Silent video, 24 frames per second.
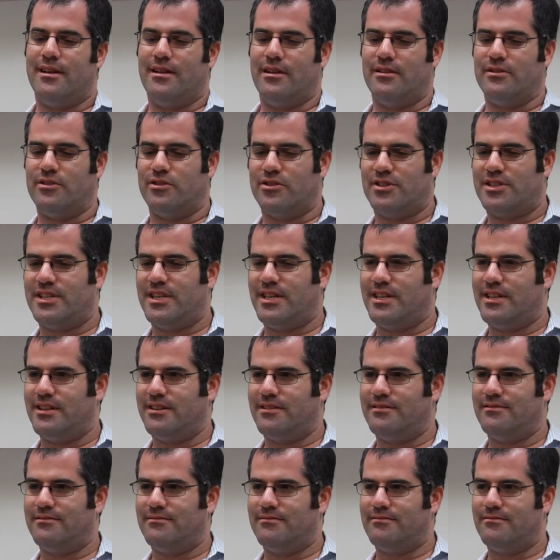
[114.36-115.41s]
You're
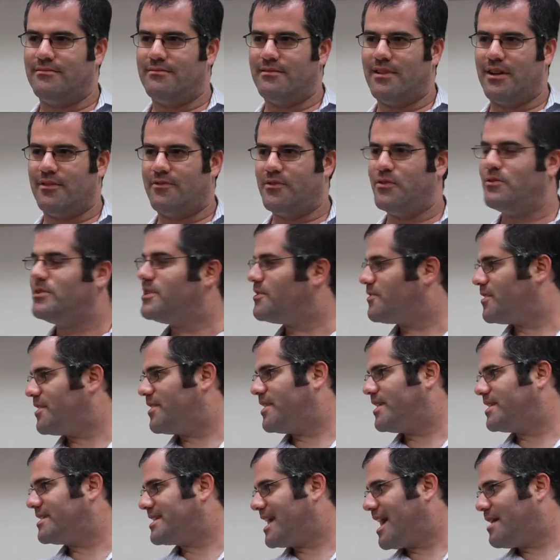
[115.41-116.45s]
seeing a few different
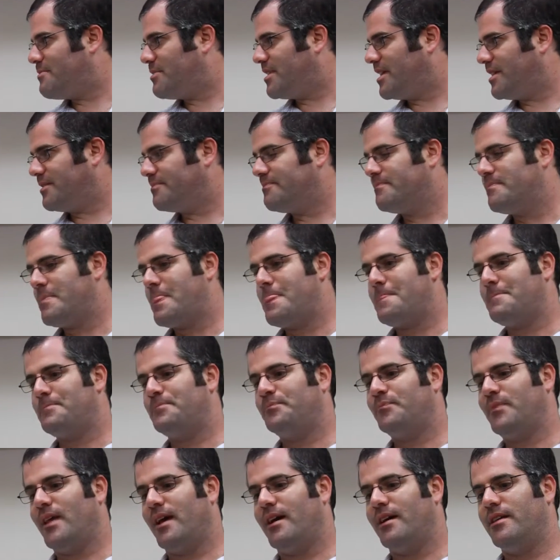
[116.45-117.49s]
things happening.
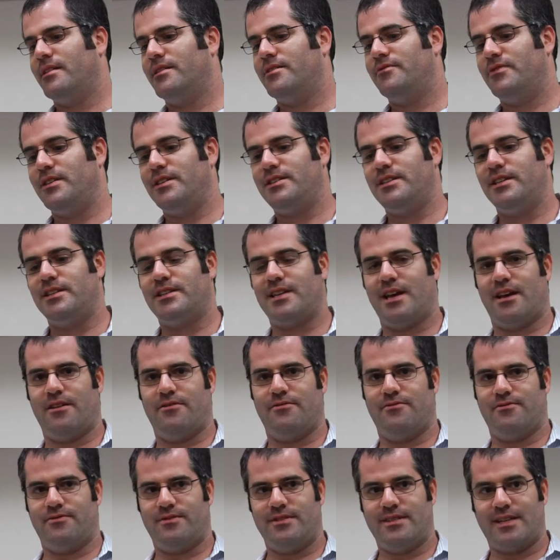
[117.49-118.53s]
The VCs
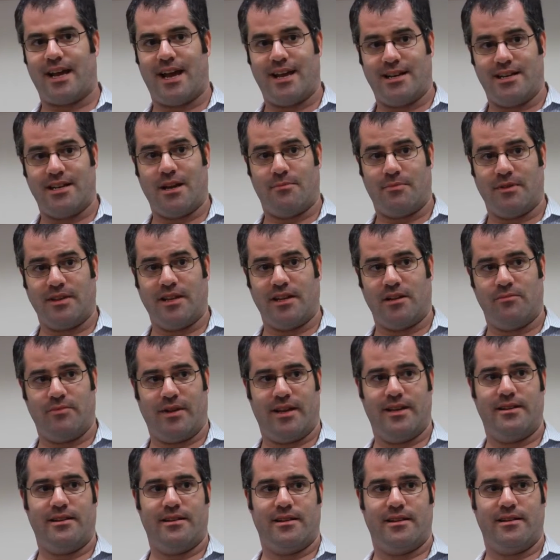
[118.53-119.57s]
have tightened up a little
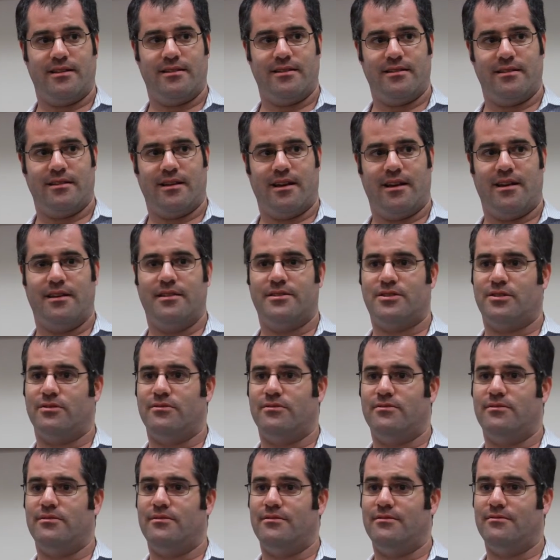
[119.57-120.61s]
bit, so
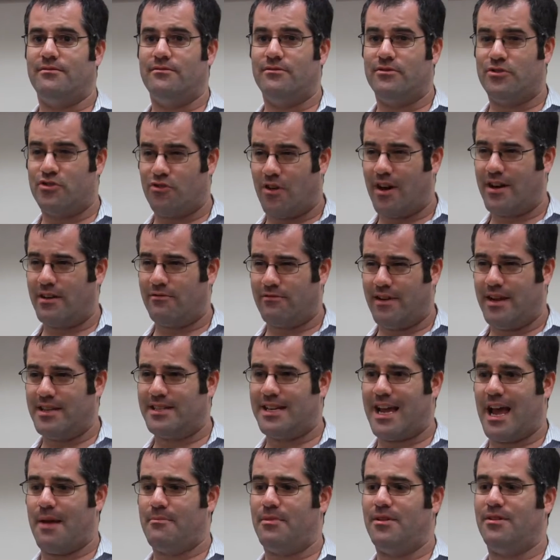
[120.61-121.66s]
trying to raise
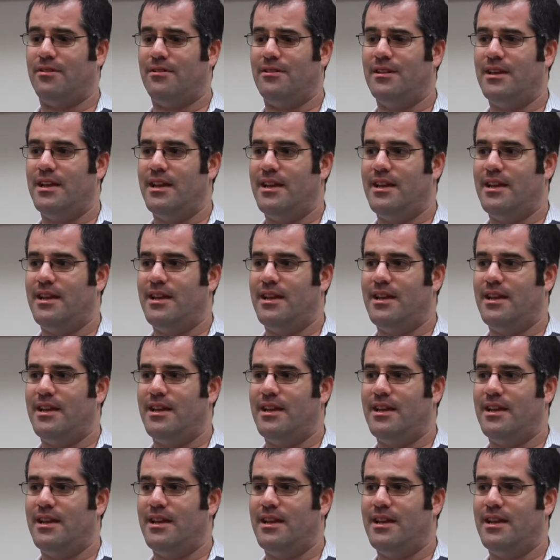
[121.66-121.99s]
capital